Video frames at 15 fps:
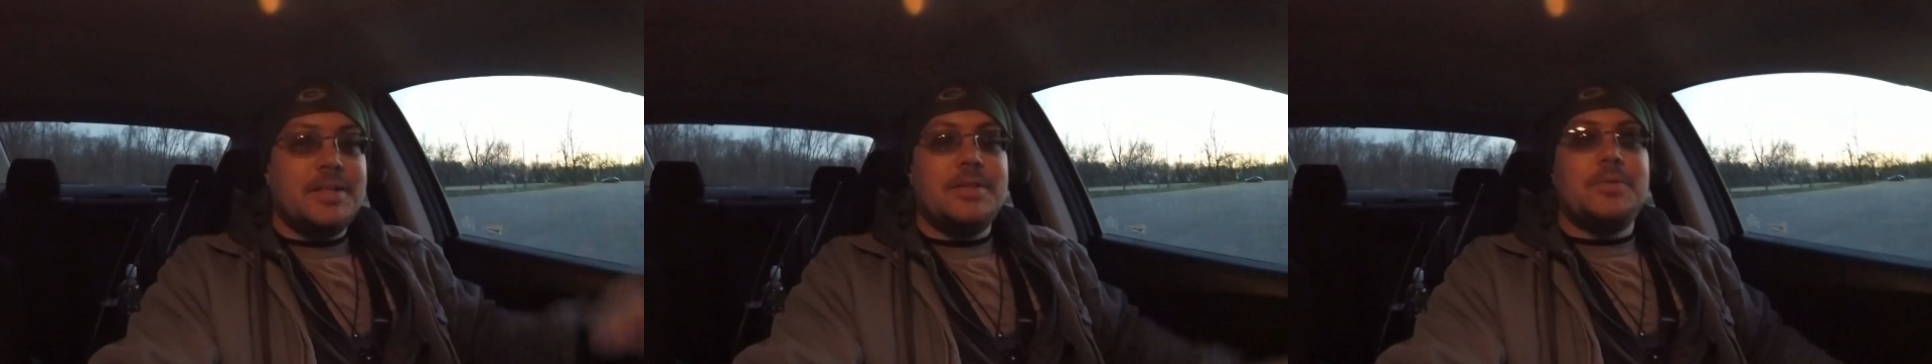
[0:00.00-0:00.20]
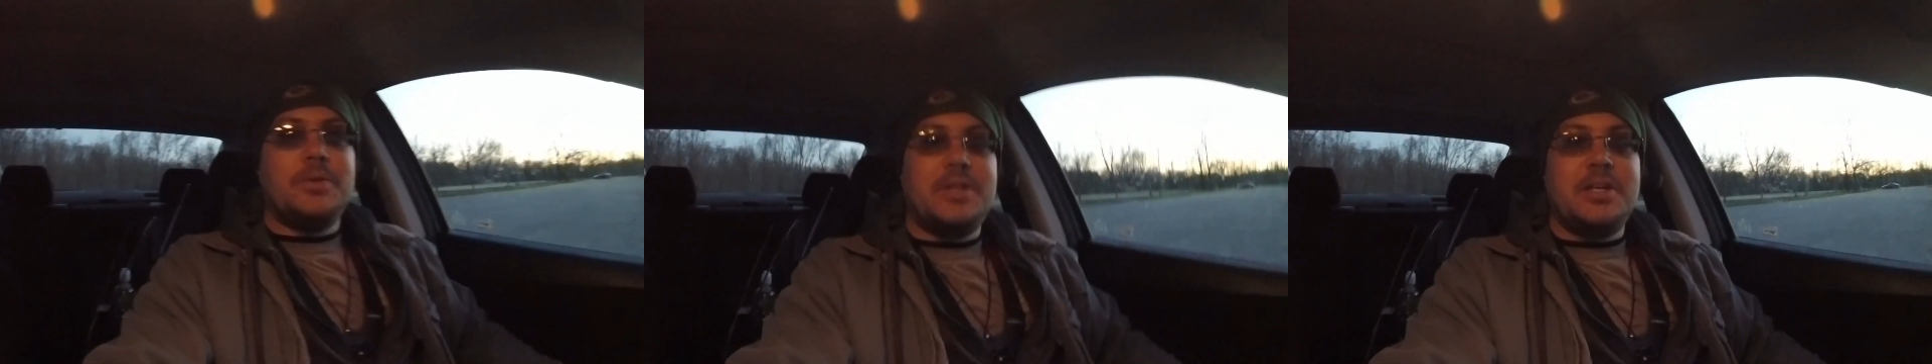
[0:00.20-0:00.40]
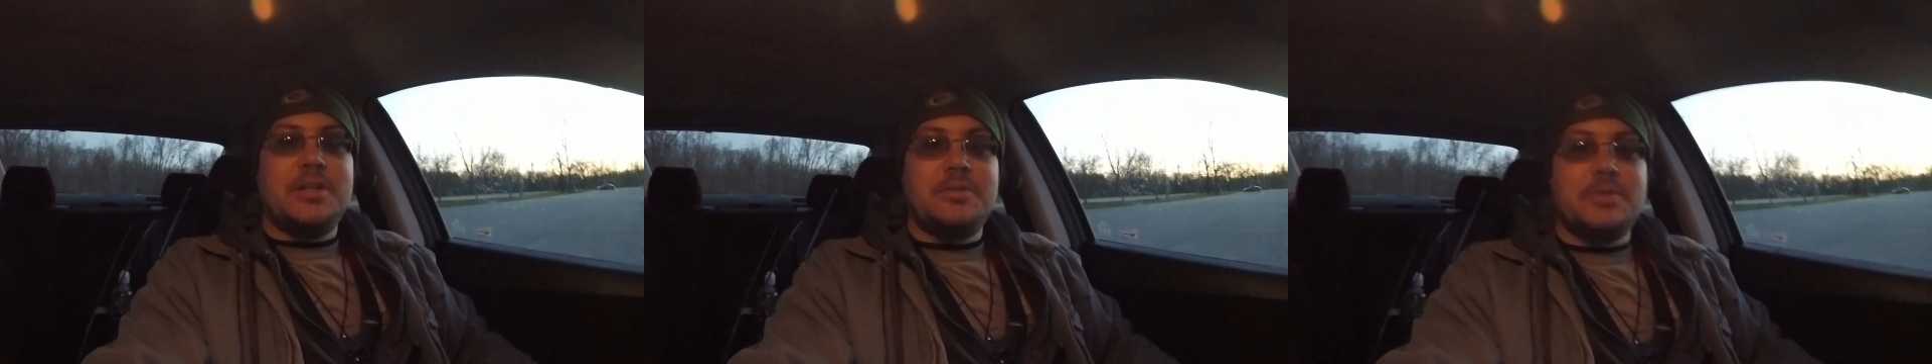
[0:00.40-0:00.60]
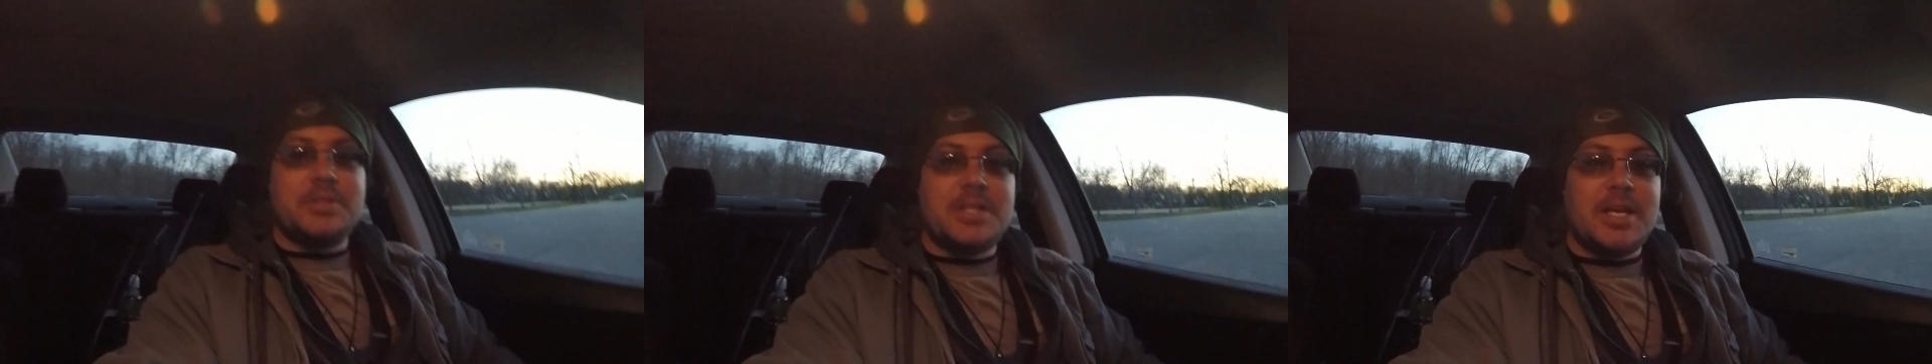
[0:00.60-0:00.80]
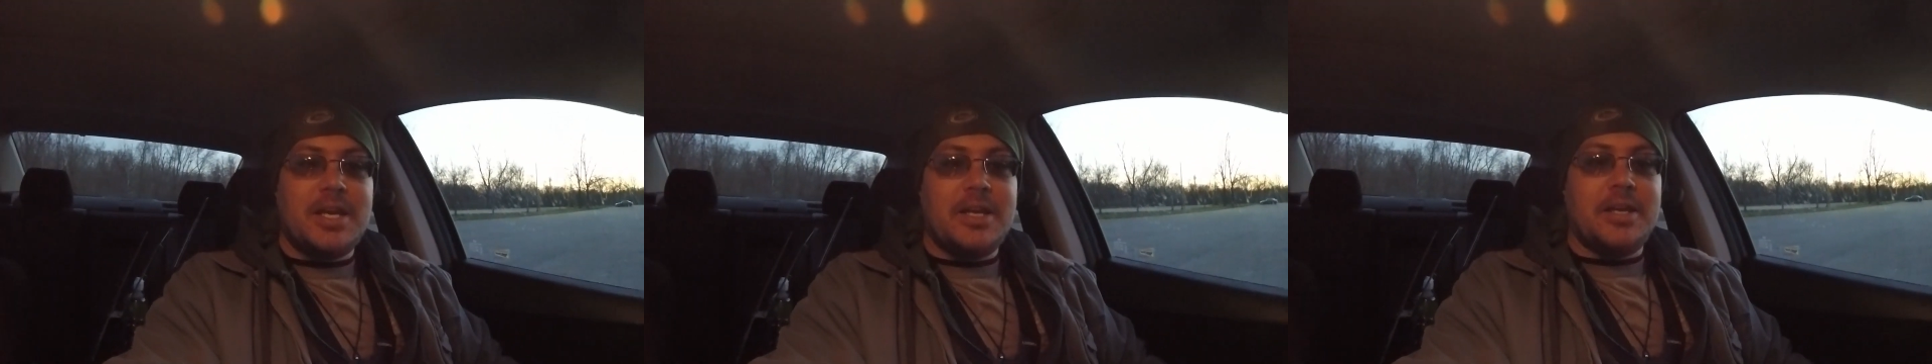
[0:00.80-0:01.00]
one hell of a
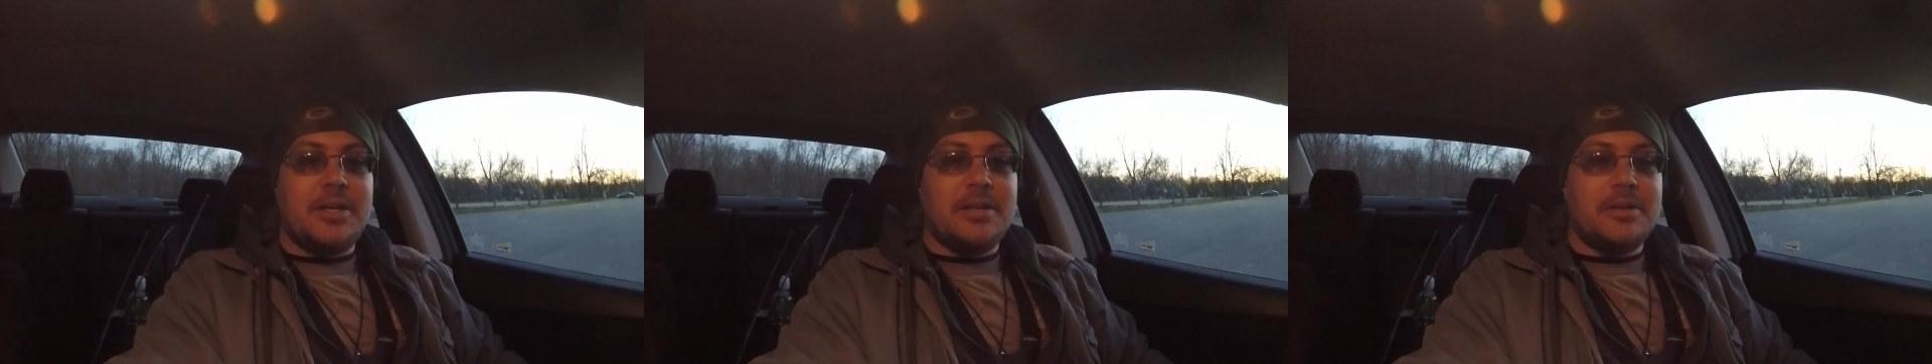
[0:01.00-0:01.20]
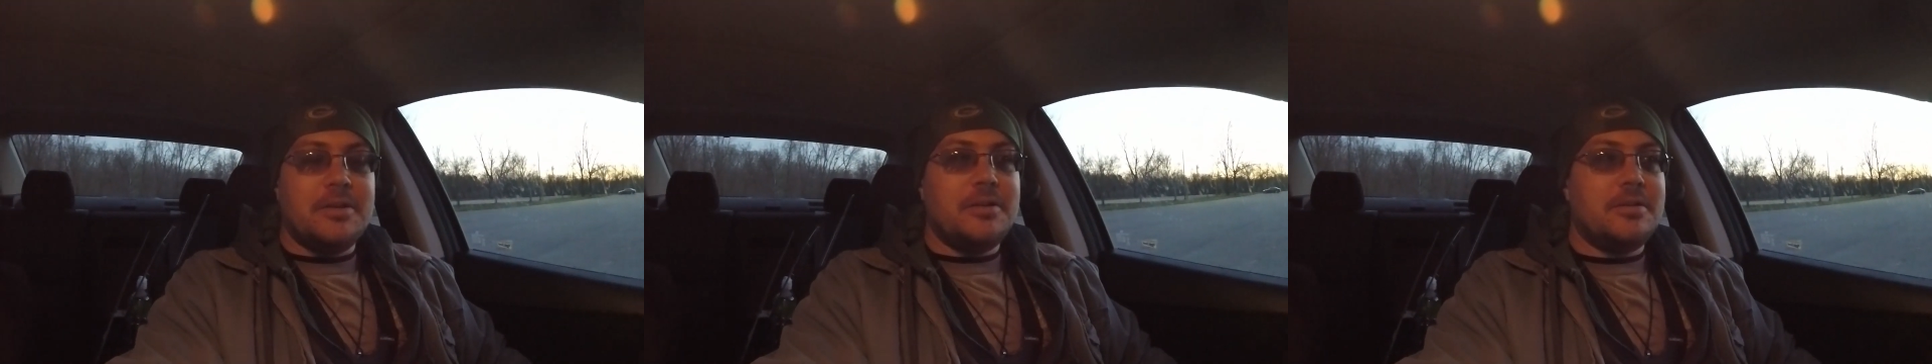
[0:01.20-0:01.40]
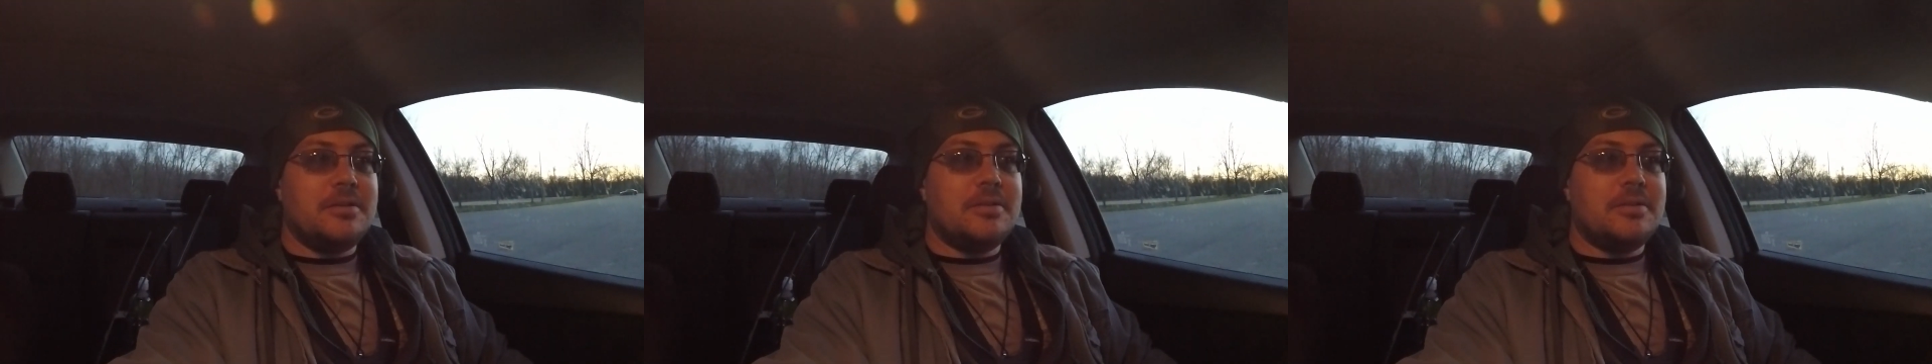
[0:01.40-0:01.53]
day here.